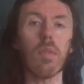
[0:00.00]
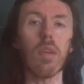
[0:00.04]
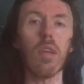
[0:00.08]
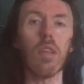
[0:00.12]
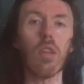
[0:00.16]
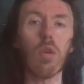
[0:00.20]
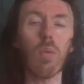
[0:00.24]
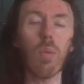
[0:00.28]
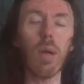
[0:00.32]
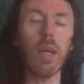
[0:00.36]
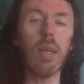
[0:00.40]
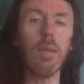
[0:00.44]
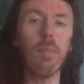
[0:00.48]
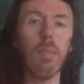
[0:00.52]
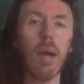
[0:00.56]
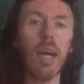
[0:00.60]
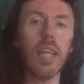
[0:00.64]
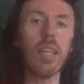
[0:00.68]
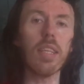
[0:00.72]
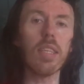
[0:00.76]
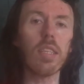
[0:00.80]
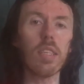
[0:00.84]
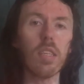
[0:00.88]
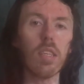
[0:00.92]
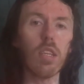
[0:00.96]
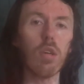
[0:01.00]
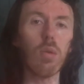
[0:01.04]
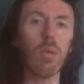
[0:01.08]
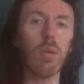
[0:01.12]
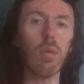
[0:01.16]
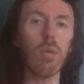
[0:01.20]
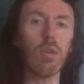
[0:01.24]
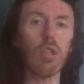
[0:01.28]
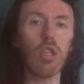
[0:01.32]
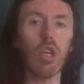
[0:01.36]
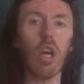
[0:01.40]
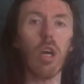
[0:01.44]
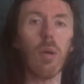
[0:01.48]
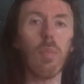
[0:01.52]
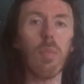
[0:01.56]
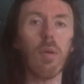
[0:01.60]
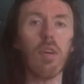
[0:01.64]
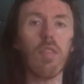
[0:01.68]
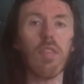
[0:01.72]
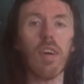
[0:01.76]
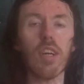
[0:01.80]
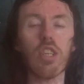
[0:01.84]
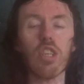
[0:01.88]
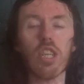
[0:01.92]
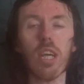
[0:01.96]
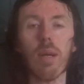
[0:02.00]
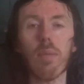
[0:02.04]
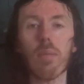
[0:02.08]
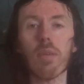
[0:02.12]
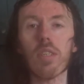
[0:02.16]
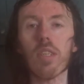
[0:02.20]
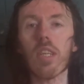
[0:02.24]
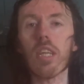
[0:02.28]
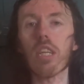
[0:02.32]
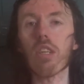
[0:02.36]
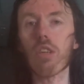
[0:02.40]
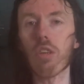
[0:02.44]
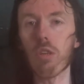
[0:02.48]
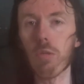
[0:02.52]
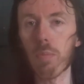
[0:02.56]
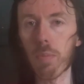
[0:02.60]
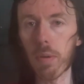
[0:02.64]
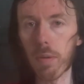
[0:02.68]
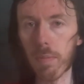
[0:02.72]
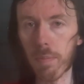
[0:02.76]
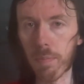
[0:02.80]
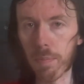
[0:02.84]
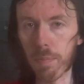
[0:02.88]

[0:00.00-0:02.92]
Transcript: The win meant that we were top of our Champions League group.